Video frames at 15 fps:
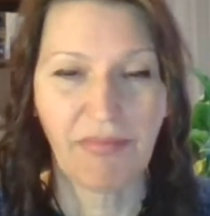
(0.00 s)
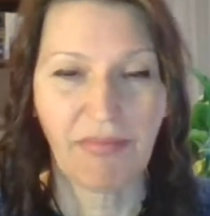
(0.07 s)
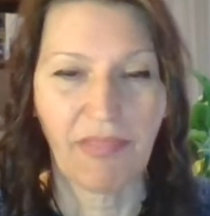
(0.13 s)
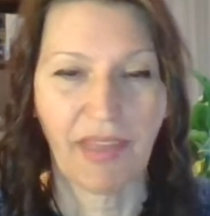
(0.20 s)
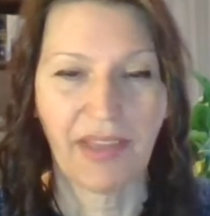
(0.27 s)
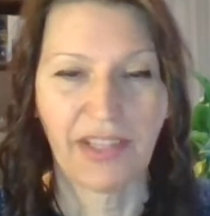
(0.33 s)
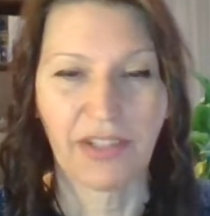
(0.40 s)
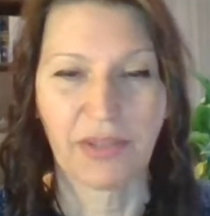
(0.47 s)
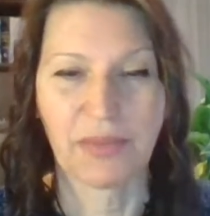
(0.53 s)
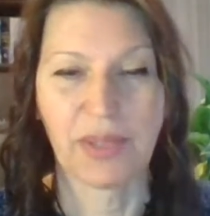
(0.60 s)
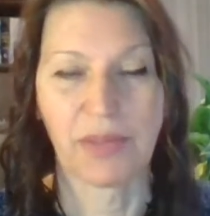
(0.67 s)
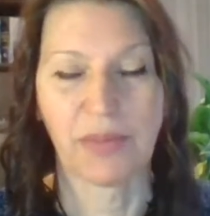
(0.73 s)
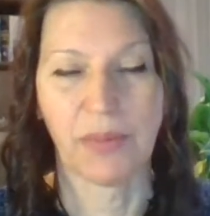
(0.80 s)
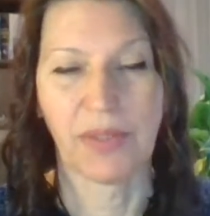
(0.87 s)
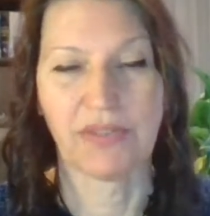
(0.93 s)
and here in
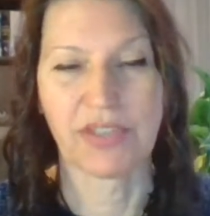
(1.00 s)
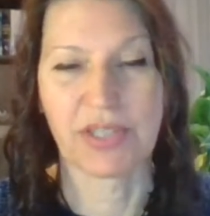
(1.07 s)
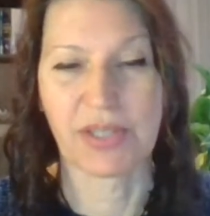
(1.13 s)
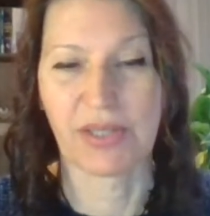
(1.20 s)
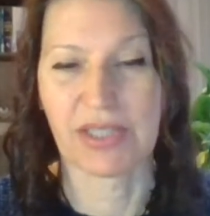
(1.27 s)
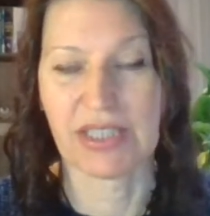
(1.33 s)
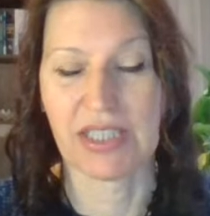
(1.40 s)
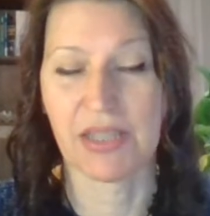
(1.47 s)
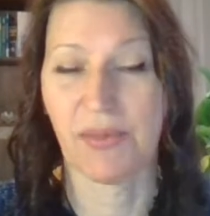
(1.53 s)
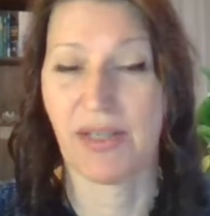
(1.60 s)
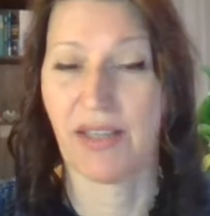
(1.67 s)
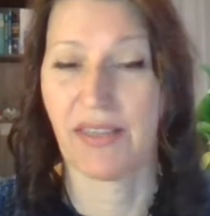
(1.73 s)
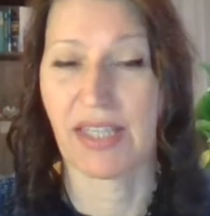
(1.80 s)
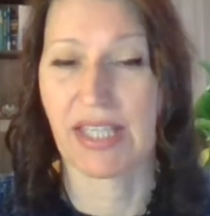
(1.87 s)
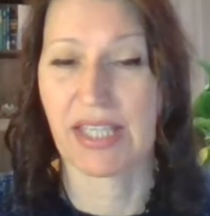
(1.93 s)
Melbourne, we've just gone into
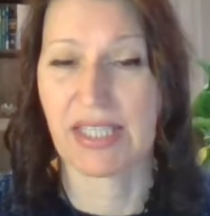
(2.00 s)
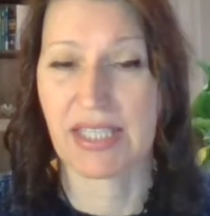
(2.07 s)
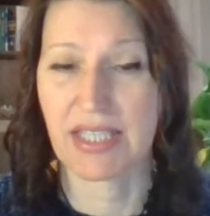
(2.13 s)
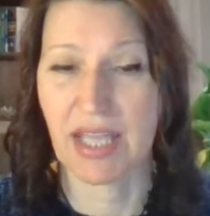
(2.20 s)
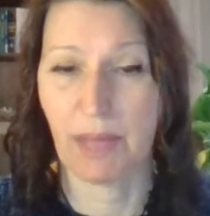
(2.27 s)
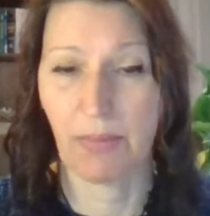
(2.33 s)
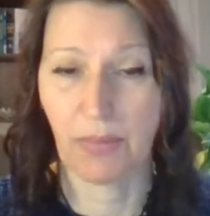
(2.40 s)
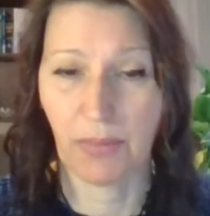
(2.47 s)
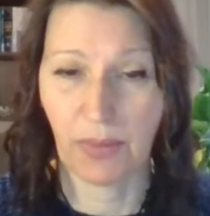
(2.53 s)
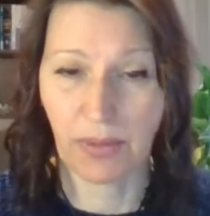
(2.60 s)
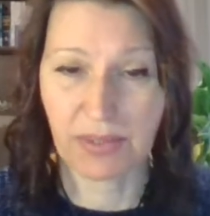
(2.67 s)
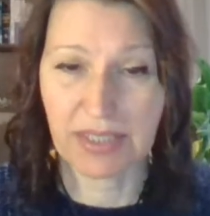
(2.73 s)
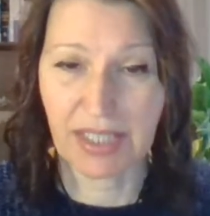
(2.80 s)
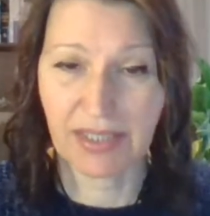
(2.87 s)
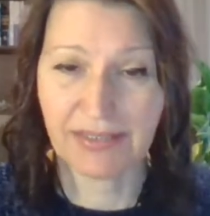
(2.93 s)
another snap
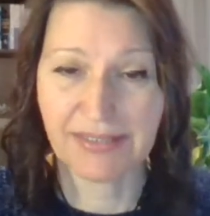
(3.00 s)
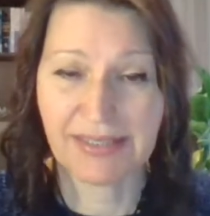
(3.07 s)
lockdown